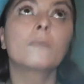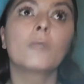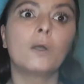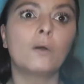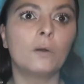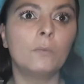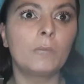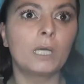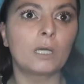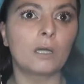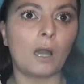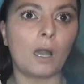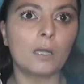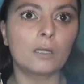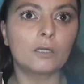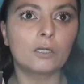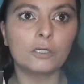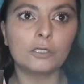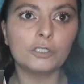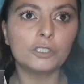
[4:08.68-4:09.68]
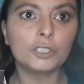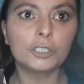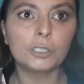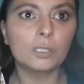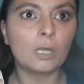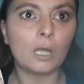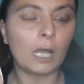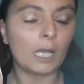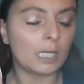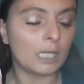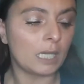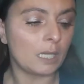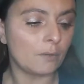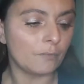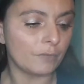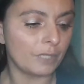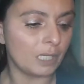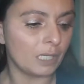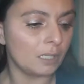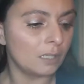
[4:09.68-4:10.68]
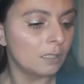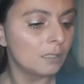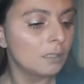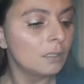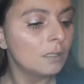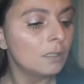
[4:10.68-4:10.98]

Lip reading: oh my god, girls, I can't read.